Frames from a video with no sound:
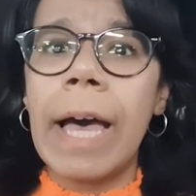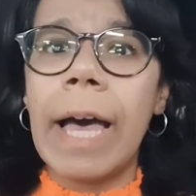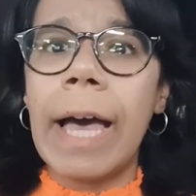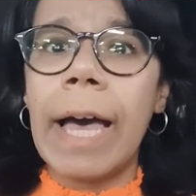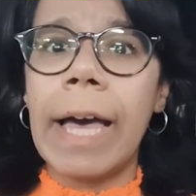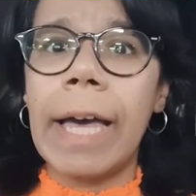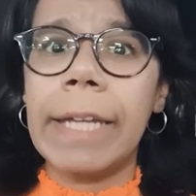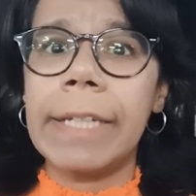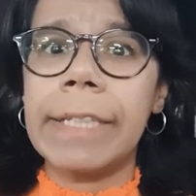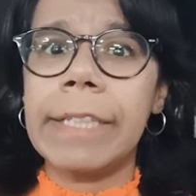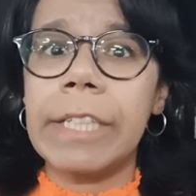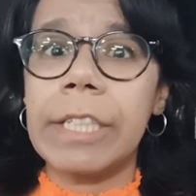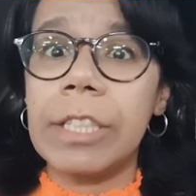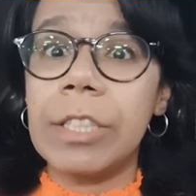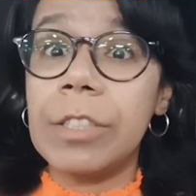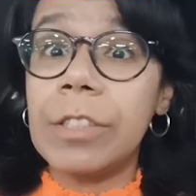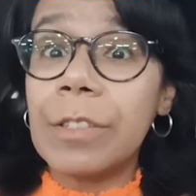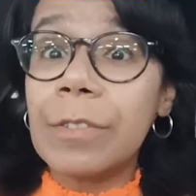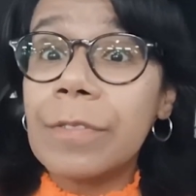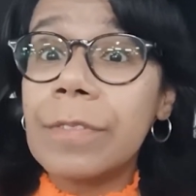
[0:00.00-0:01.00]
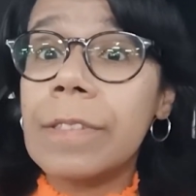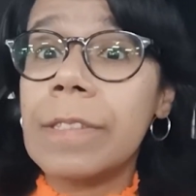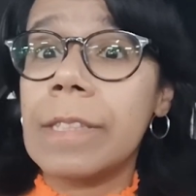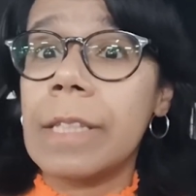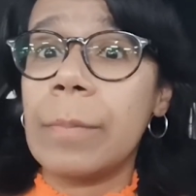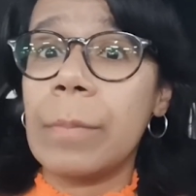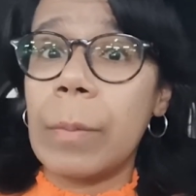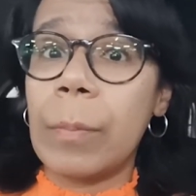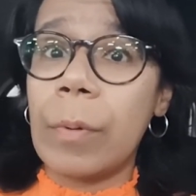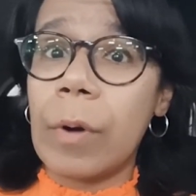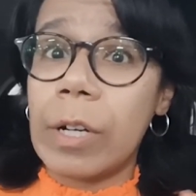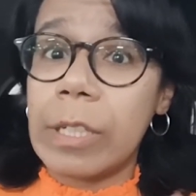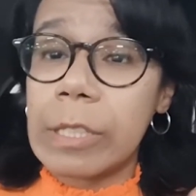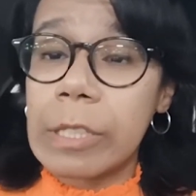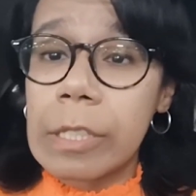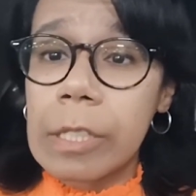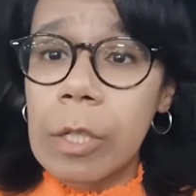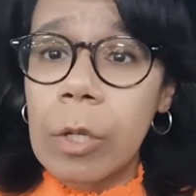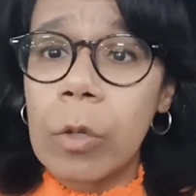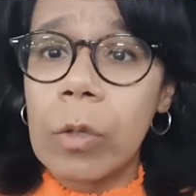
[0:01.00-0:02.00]
and drifts them apart
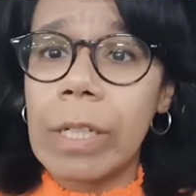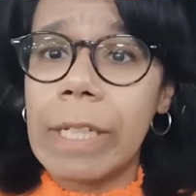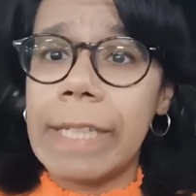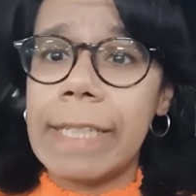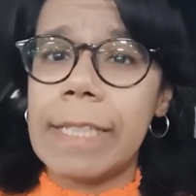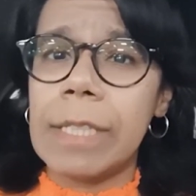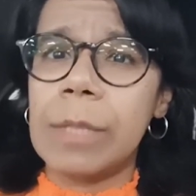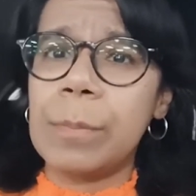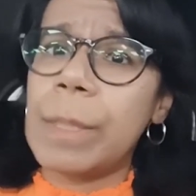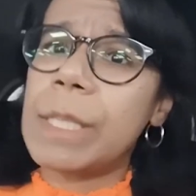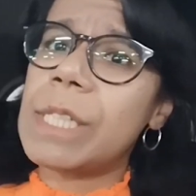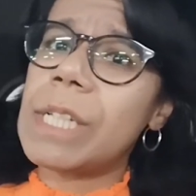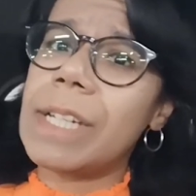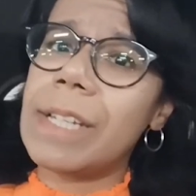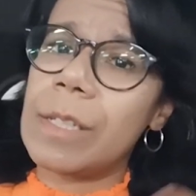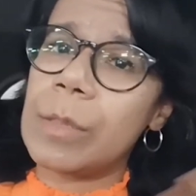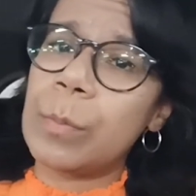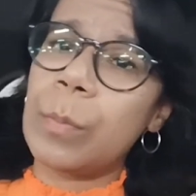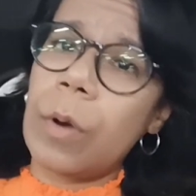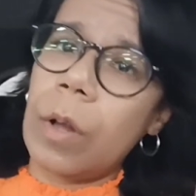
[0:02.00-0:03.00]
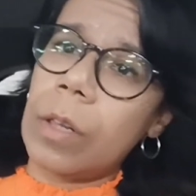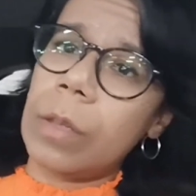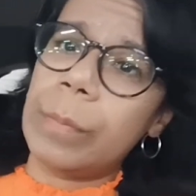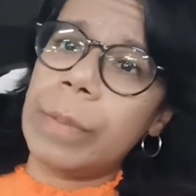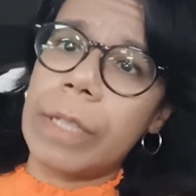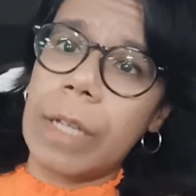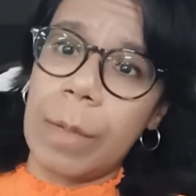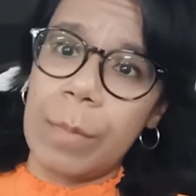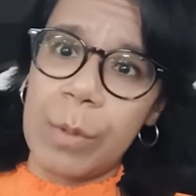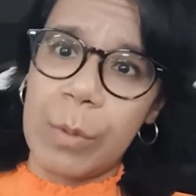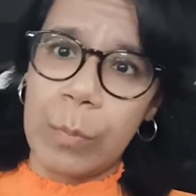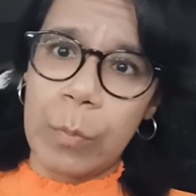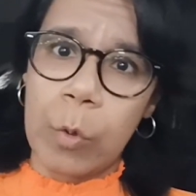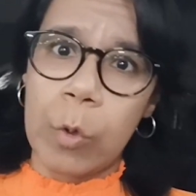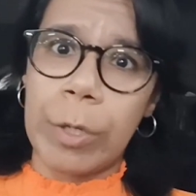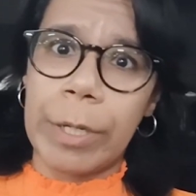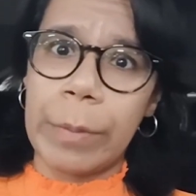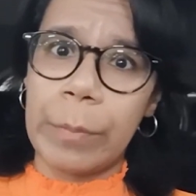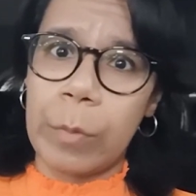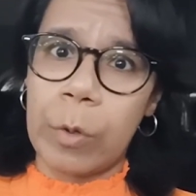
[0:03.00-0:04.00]
slowly, especially as Paul becomes
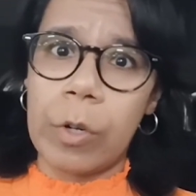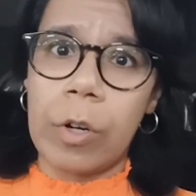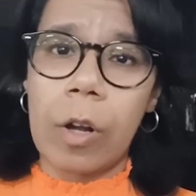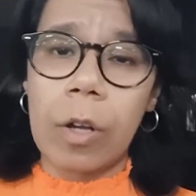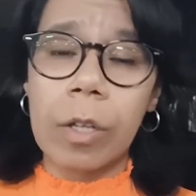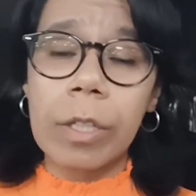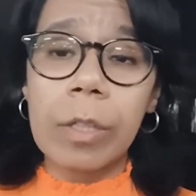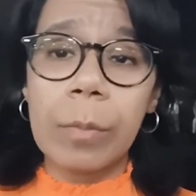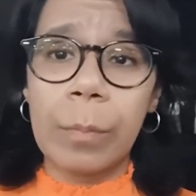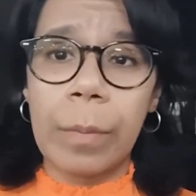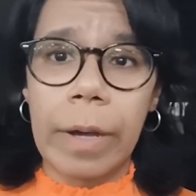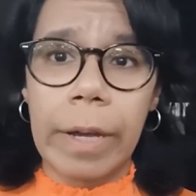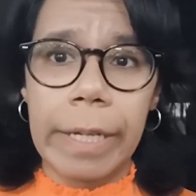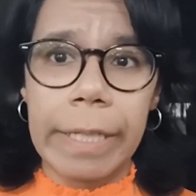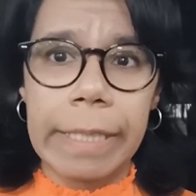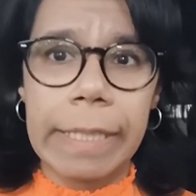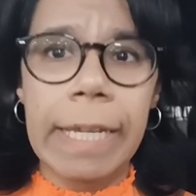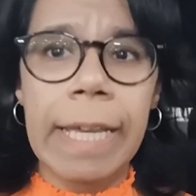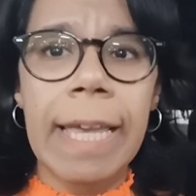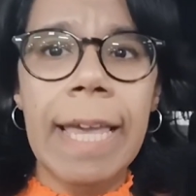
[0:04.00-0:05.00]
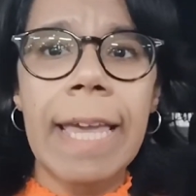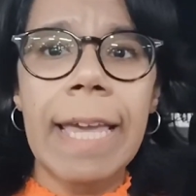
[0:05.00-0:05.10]
more and more occupied